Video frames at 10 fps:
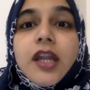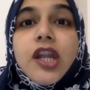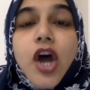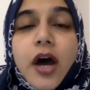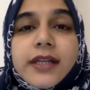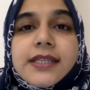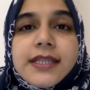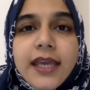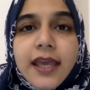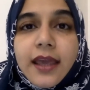Not
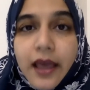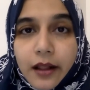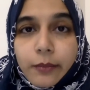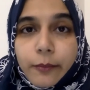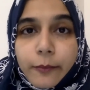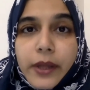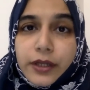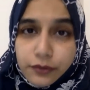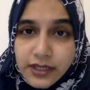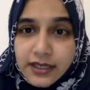seeking help when
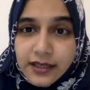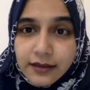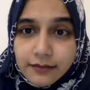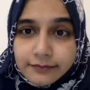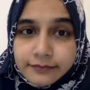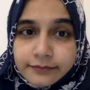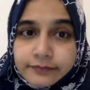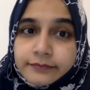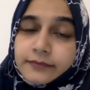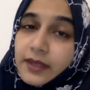you need it
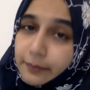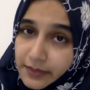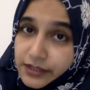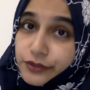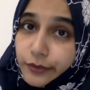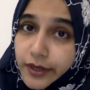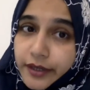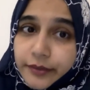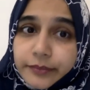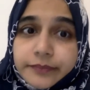means you
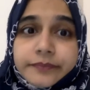are.